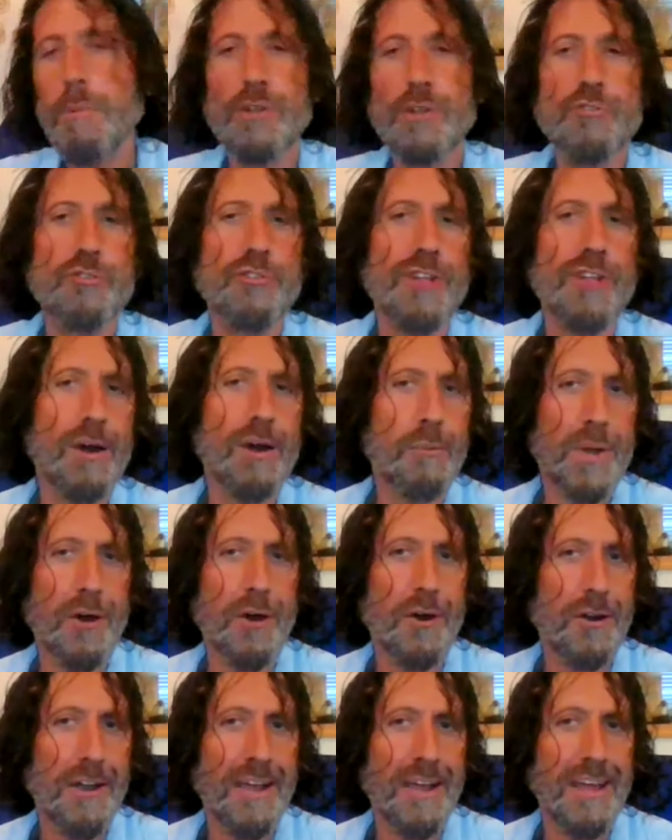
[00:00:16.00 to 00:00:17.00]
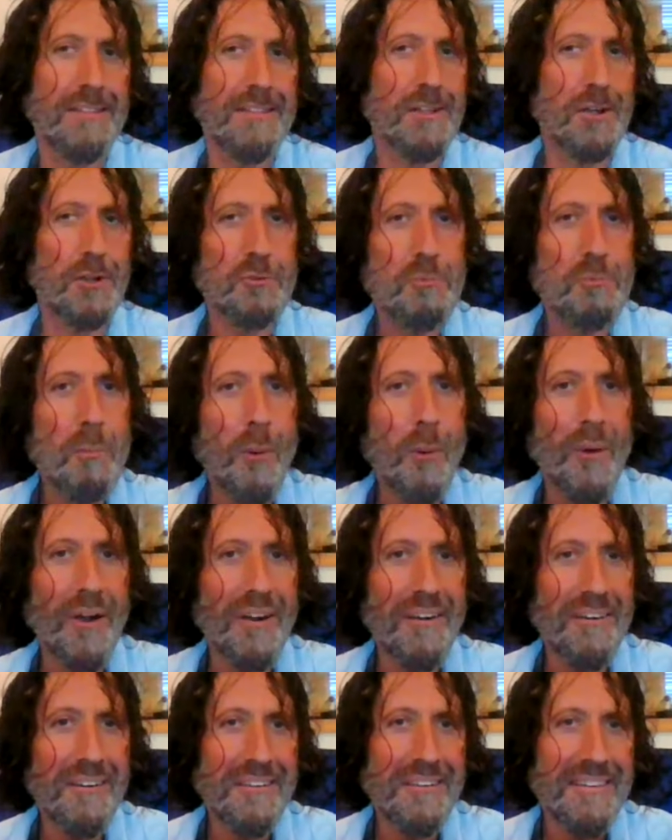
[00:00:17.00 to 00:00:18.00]
much that we are, and there's
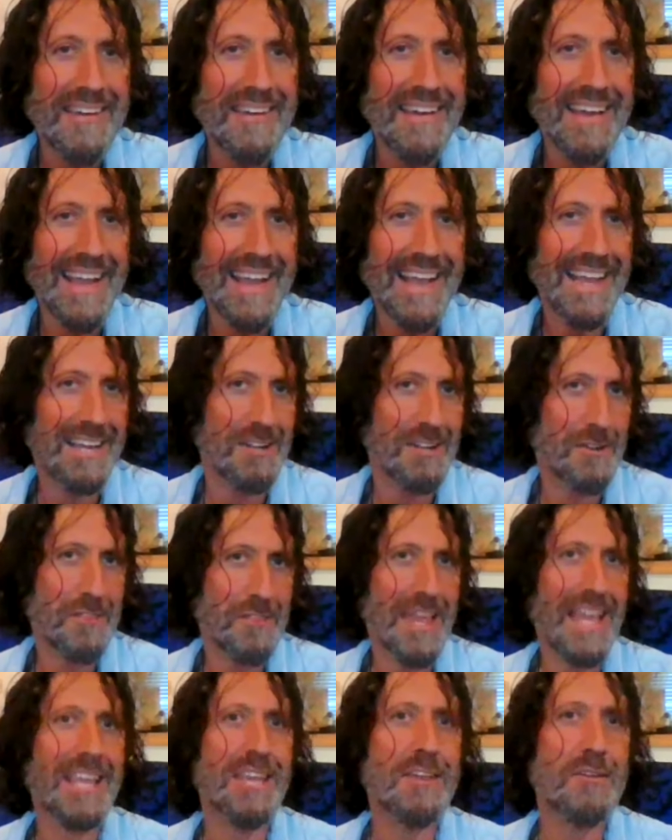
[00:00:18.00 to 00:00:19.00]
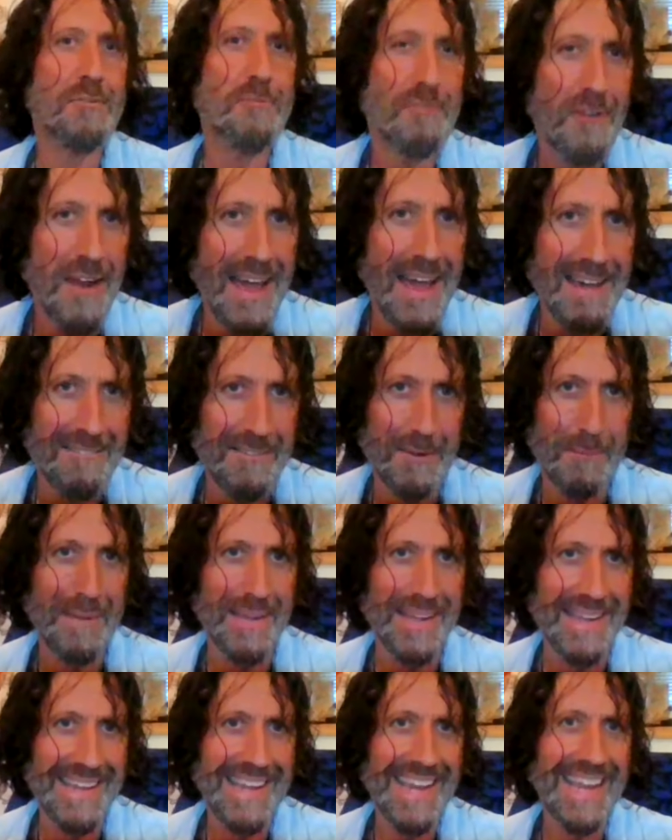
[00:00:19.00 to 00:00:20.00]
more. And thank you for having
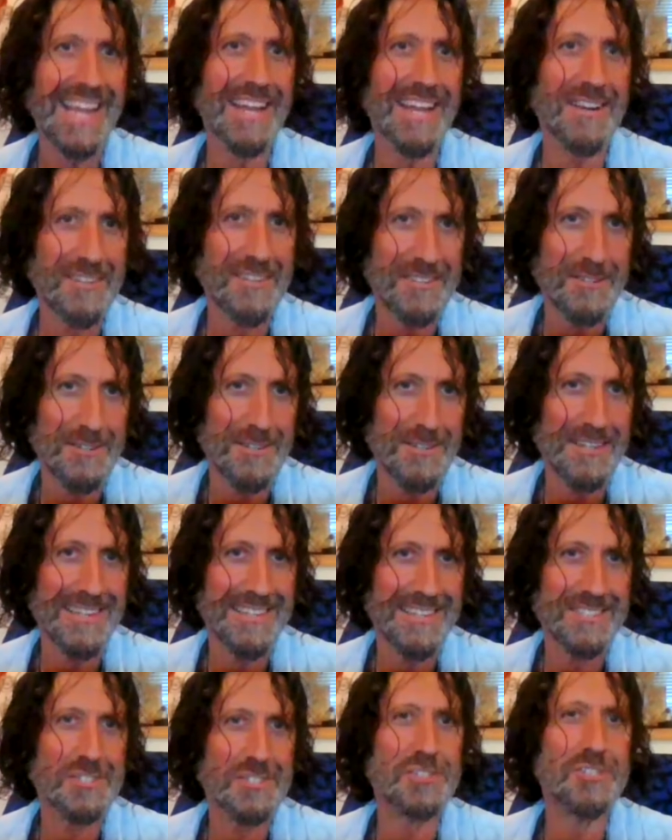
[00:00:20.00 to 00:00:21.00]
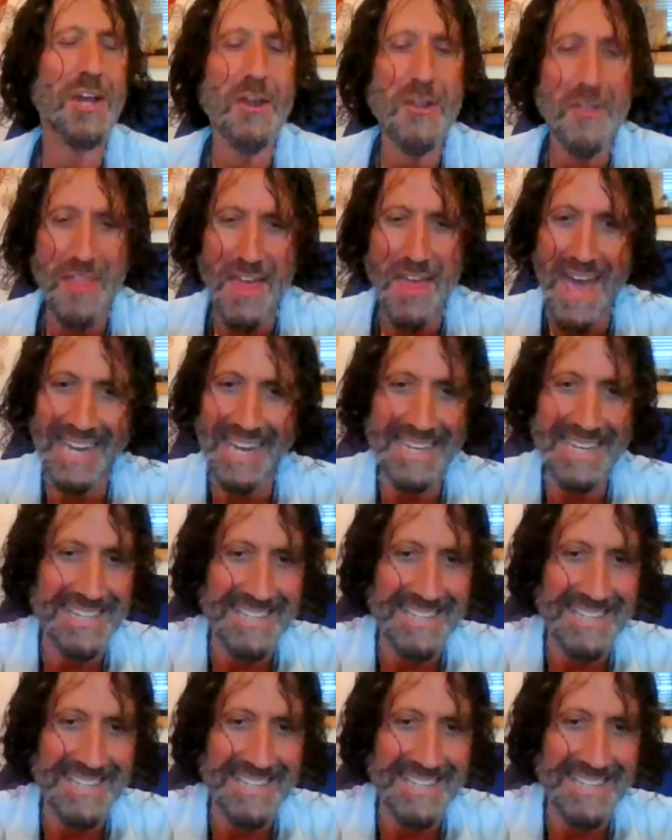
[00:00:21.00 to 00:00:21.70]
me here to share that.